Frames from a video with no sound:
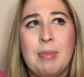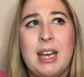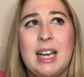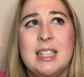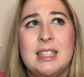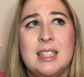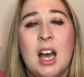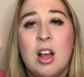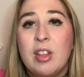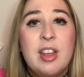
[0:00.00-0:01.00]

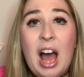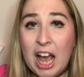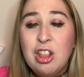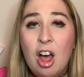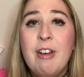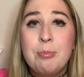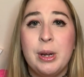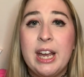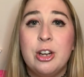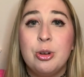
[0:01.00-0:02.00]
and I love
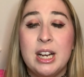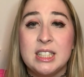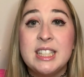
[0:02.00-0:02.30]
Bree and Chris.